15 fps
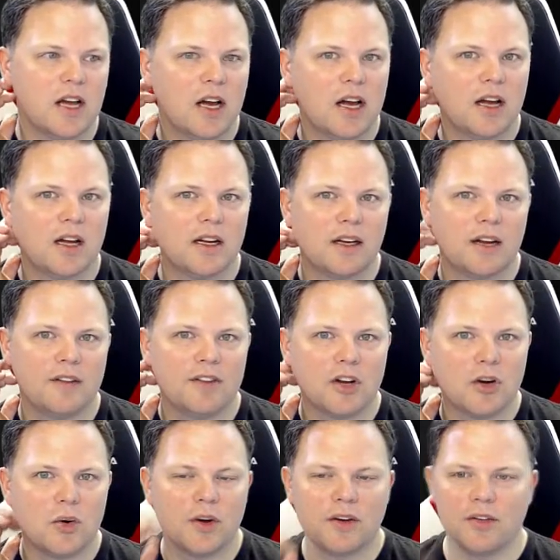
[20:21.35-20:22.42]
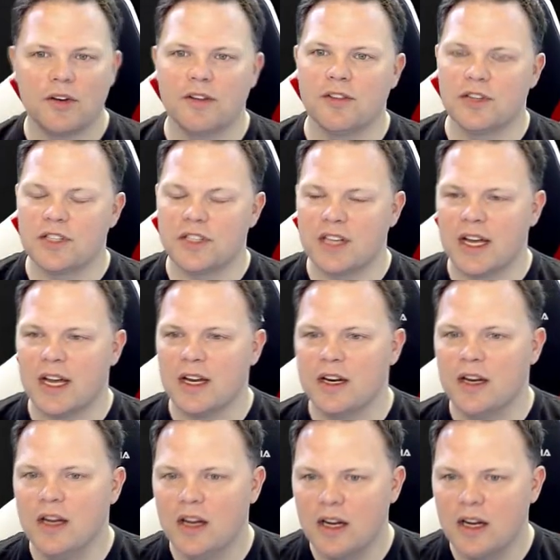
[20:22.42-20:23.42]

kind of a quick reference guide.